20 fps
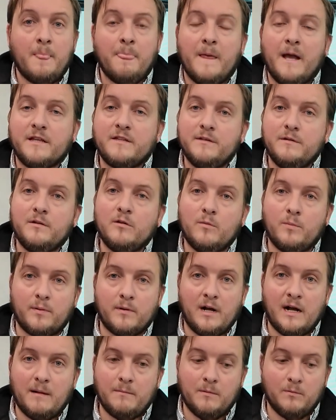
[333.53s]
That's no
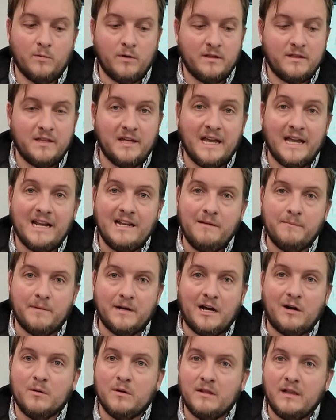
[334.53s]
problem. With the Eddie
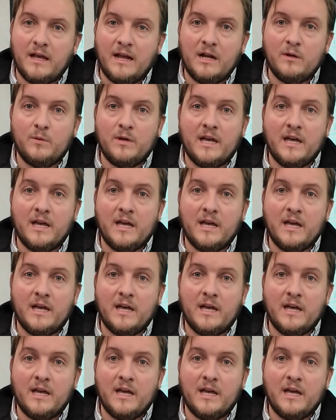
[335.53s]
Bauer line,